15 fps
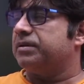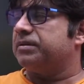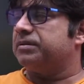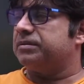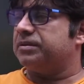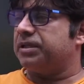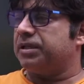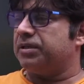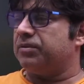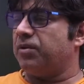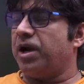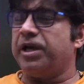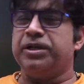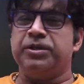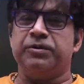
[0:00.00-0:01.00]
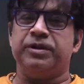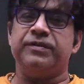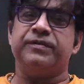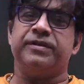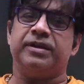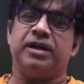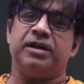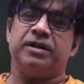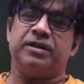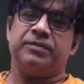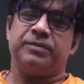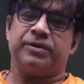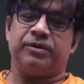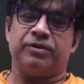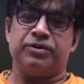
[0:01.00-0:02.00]
Then why new NCRTs?
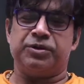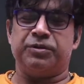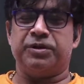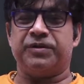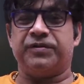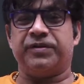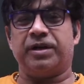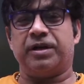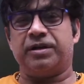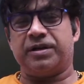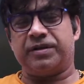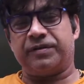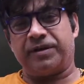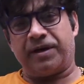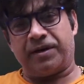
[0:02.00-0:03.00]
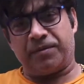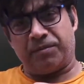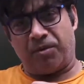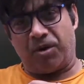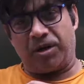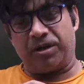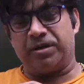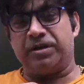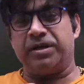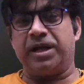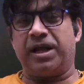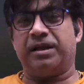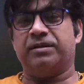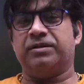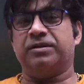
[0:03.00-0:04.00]
Because new NCRTs are modern
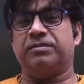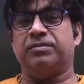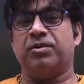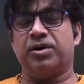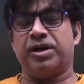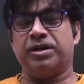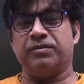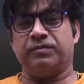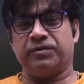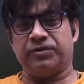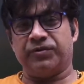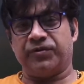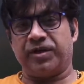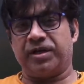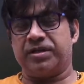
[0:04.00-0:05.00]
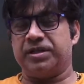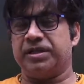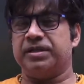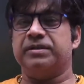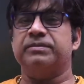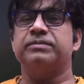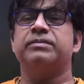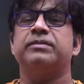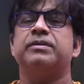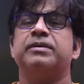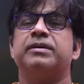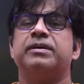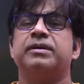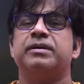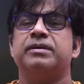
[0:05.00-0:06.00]
and the modern views are there.
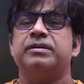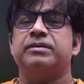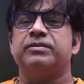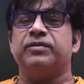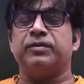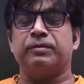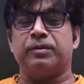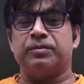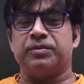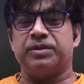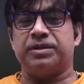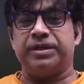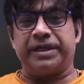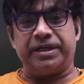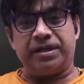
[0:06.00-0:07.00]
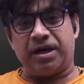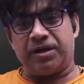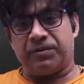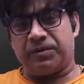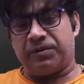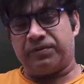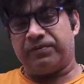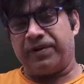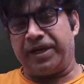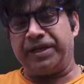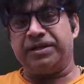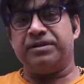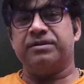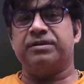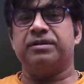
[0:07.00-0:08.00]
Some of the data you will
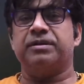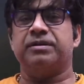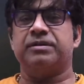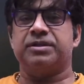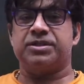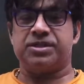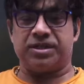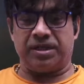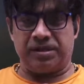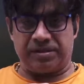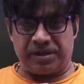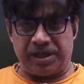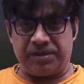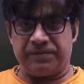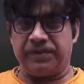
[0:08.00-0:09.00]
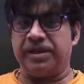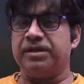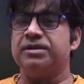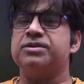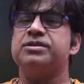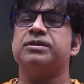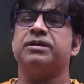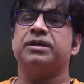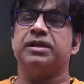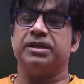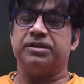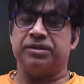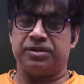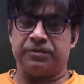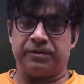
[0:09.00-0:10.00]
find still relevant
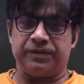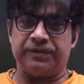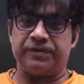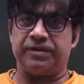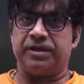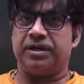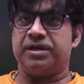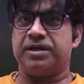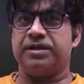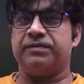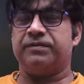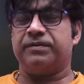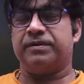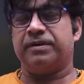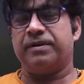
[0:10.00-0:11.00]
in the new NCRTs.